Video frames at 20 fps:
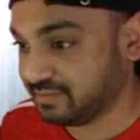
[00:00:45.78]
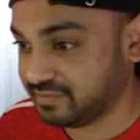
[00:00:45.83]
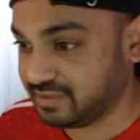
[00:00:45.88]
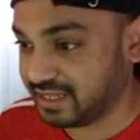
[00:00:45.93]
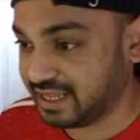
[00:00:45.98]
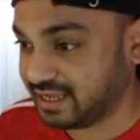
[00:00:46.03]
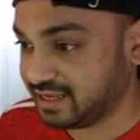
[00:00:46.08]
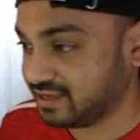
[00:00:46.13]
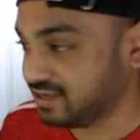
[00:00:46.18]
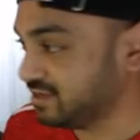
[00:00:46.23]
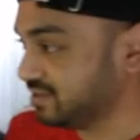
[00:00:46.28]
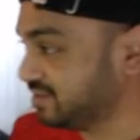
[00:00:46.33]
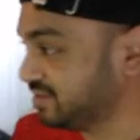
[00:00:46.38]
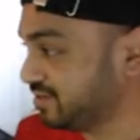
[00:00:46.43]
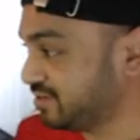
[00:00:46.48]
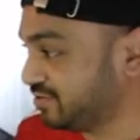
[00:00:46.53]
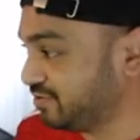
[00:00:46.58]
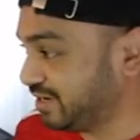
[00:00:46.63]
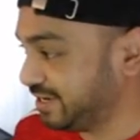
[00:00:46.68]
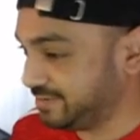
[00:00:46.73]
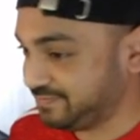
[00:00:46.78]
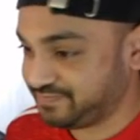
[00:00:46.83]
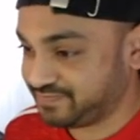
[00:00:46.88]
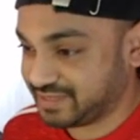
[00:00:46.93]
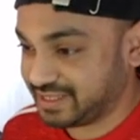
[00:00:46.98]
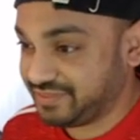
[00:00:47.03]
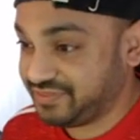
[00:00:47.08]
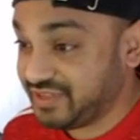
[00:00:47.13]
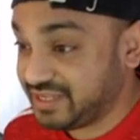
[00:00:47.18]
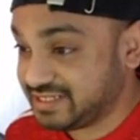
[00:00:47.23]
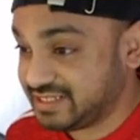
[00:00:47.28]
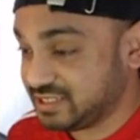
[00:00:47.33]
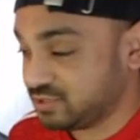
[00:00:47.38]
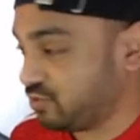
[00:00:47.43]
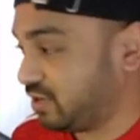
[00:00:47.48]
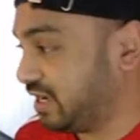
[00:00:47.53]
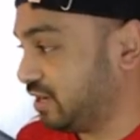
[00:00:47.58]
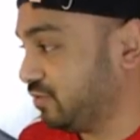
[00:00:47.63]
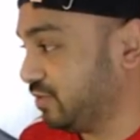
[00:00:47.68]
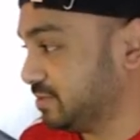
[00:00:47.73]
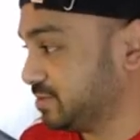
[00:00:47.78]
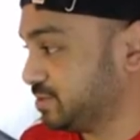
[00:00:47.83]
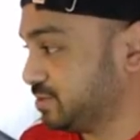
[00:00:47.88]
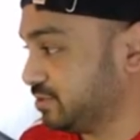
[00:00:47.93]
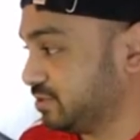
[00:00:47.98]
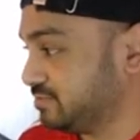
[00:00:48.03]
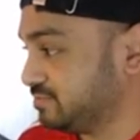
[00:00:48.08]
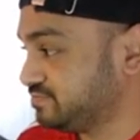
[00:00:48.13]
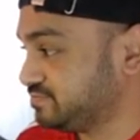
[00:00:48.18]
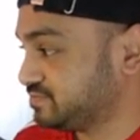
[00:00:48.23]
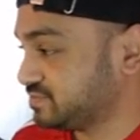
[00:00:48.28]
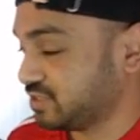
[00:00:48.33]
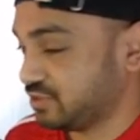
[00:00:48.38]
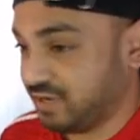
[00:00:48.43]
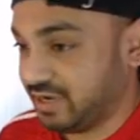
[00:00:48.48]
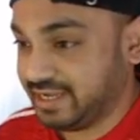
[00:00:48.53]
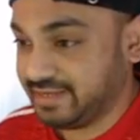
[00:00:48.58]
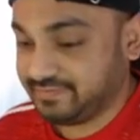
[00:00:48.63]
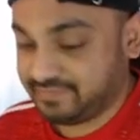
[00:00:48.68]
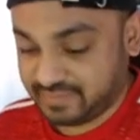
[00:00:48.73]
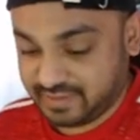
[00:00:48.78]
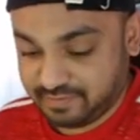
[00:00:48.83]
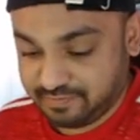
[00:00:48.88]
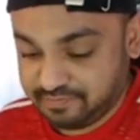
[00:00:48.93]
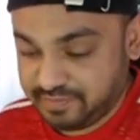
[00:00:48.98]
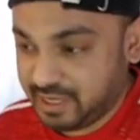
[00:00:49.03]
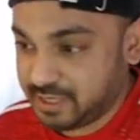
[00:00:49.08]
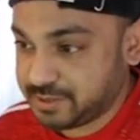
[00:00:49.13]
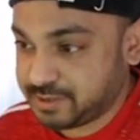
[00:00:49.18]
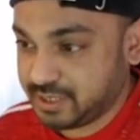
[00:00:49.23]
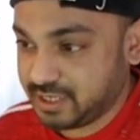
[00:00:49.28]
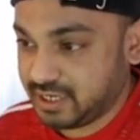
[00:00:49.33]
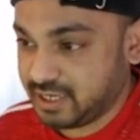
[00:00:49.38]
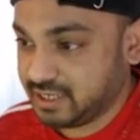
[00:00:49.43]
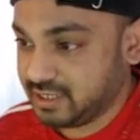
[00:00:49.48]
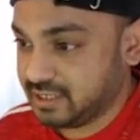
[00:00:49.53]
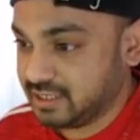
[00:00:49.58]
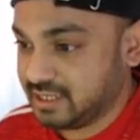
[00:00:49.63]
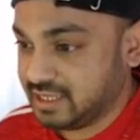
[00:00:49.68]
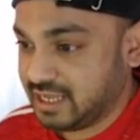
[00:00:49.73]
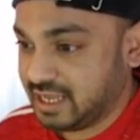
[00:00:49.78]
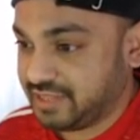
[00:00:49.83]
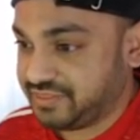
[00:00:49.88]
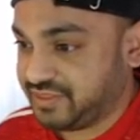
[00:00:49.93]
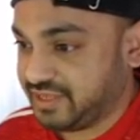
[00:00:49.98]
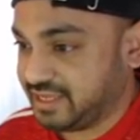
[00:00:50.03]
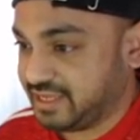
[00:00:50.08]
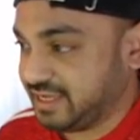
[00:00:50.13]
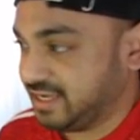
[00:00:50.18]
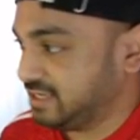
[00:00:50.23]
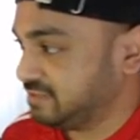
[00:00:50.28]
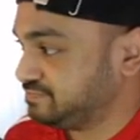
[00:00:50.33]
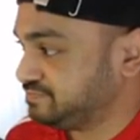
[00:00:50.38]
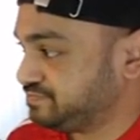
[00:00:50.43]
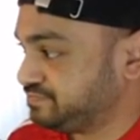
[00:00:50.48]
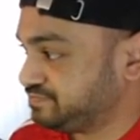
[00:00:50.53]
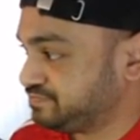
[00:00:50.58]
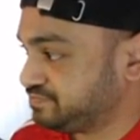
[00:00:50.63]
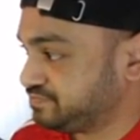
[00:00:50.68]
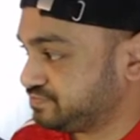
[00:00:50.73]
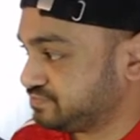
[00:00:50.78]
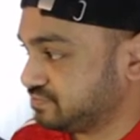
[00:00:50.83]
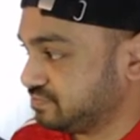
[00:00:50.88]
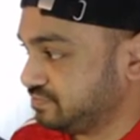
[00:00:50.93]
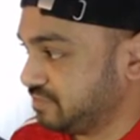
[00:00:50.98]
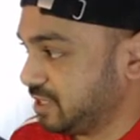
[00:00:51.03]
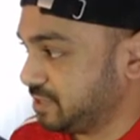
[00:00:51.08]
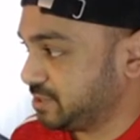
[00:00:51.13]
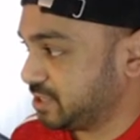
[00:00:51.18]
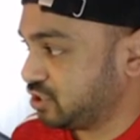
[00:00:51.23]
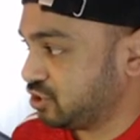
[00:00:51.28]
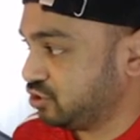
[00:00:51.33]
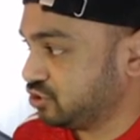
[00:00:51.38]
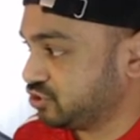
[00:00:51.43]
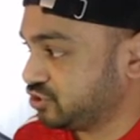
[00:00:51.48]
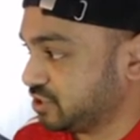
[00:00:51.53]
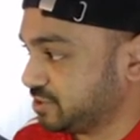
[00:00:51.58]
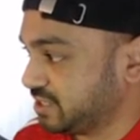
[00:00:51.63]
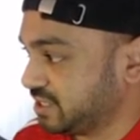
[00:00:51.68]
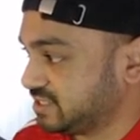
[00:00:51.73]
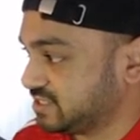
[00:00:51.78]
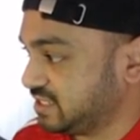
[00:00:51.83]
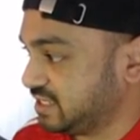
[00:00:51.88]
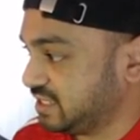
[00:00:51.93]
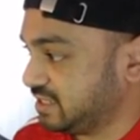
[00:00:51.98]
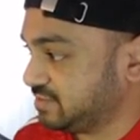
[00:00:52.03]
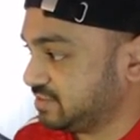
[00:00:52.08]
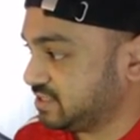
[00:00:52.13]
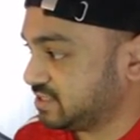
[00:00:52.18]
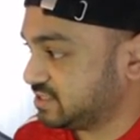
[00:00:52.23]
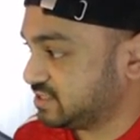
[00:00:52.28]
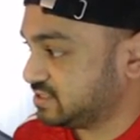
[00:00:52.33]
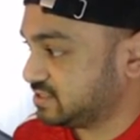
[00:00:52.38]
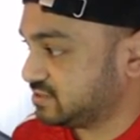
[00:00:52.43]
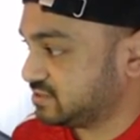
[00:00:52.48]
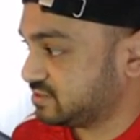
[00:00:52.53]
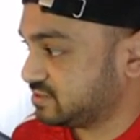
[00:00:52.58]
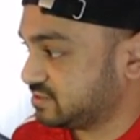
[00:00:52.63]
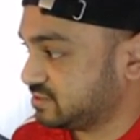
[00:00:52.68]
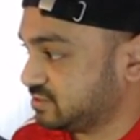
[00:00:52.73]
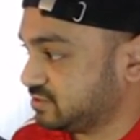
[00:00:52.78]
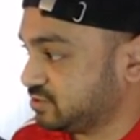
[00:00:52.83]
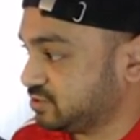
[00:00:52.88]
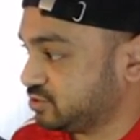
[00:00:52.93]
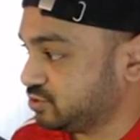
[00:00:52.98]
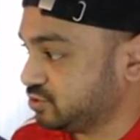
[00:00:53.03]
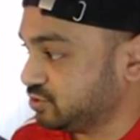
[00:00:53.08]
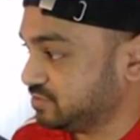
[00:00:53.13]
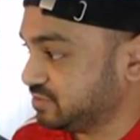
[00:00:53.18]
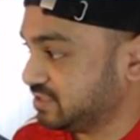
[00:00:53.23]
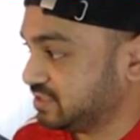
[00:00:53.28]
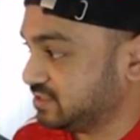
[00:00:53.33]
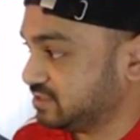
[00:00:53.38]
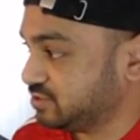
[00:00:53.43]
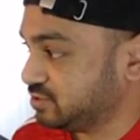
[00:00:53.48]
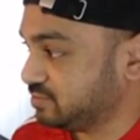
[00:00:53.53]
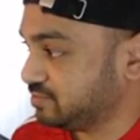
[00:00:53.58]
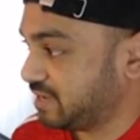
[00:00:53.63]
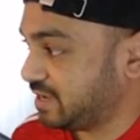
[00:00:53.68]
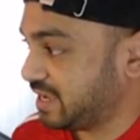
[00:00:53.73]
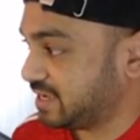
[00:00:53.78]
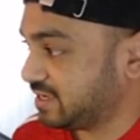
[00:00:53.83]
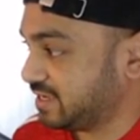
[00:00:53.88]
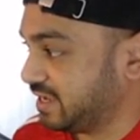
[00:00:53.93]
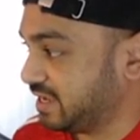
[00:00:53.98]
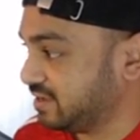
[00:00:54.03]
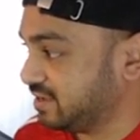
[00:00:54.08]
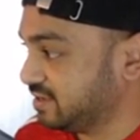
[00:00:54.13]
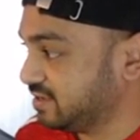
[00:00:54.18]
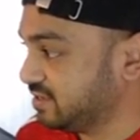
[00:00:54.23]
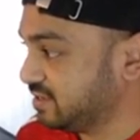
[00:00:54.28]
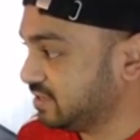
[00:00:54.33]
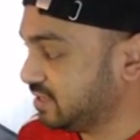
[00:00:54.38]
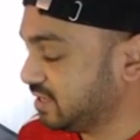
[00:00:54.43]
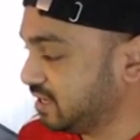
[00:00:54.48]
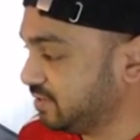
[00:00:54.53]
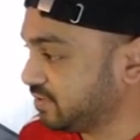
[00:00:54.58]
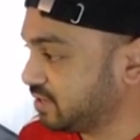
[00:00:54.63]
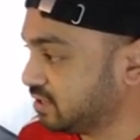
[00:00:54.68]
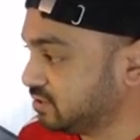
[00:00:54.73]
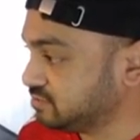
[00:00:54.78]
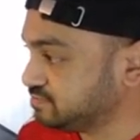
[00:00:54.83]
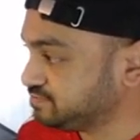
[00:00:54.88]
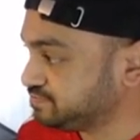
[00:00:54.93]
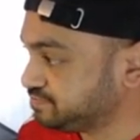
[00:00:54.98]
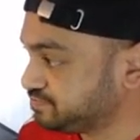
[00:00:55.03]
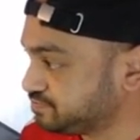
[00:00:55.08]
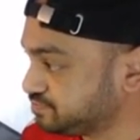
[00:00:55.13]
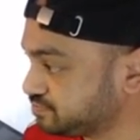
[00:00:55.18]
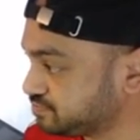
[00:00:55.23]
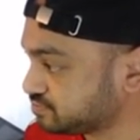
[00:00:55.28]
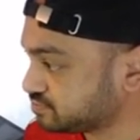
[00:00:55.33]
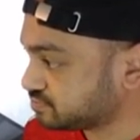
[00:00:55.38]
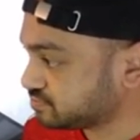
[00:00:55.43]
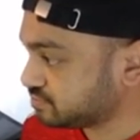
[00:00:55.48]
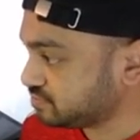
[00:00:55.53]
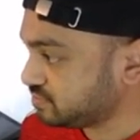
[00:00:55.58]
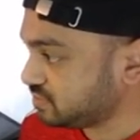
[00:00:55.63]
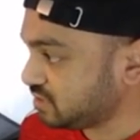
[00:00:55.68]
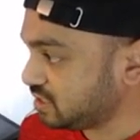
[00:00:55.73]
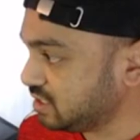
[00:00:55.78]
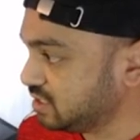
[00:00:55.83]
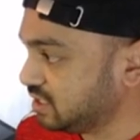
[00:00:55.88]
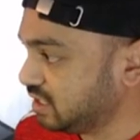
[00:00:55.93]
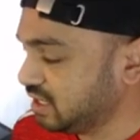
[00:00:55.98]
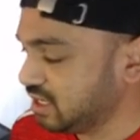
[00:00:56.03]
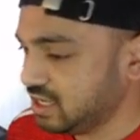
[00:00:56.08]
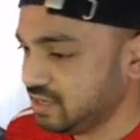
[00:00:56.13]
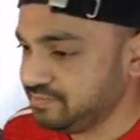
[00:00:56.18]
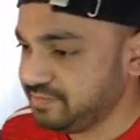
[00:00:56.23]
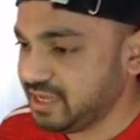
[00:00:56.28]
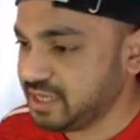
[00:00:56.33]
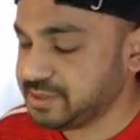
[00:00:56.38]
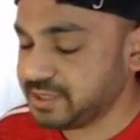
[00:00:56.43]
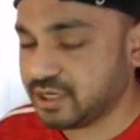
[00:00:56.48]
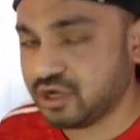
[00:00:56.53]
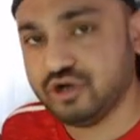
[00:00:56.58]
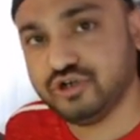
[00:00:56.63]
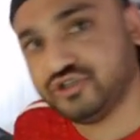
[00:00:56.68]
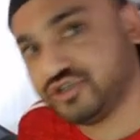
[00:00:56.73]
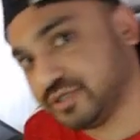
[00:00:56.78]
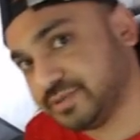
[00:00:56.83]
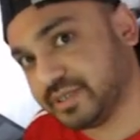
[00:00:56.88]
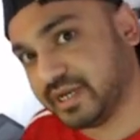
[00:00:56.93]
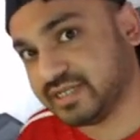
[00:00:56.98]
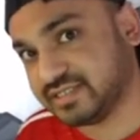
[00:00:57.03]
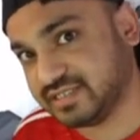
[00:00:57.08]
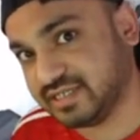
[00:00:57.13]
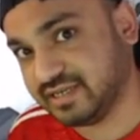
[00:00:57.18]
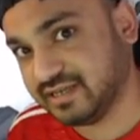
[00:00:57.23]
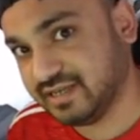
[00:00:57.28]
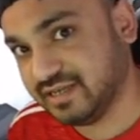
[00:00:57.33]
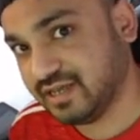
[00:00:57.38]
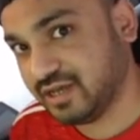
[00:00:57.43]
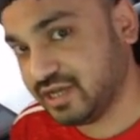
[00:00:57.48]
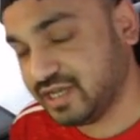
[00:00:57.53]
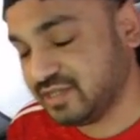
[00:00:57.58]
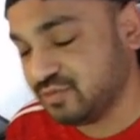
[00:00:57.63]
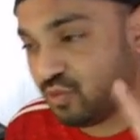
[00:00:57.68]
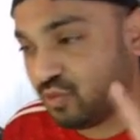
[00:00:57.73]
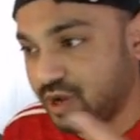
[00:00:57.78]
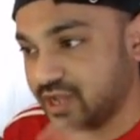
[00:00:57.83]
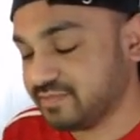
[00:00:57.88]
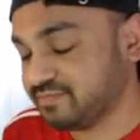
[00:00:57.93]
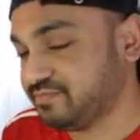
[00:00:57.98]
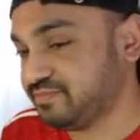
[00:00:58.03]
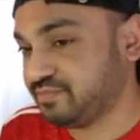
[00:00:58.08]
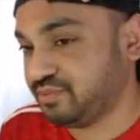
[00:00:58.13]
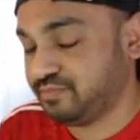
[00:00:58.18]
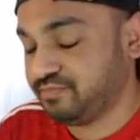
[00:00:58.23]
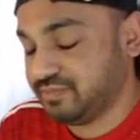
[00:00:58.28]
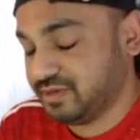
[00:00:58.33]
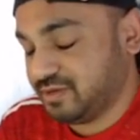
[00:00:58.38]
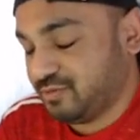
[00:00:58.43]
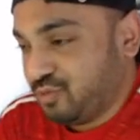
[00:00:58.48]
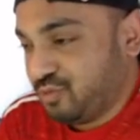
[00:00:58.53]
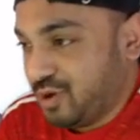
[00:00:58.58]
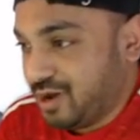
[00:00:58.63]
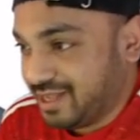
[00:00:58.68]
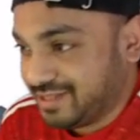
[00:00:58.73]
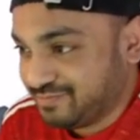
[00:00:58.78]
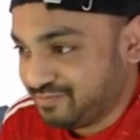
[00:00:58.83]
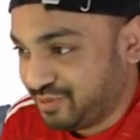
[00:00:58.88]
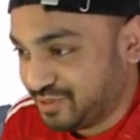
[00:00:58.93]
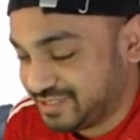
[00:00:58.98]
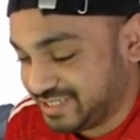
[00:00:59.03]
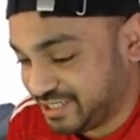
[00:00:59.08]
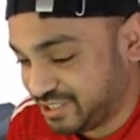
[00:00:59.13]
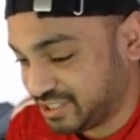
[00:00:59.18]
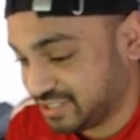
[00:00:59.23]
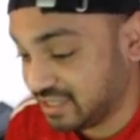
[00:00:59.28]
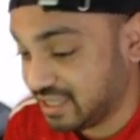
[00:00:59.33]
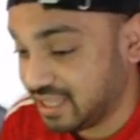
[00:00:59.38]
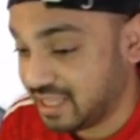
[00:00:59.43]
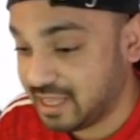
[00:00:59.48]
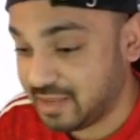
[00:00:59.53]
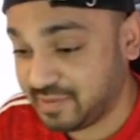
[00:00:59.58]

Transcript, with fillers: Like, right, this is what I went for, right? Bit of a, I think, um, bit of a controversy. Let me just zoom, zoom back here. There we go. Um, bit of a controversy in one, one position.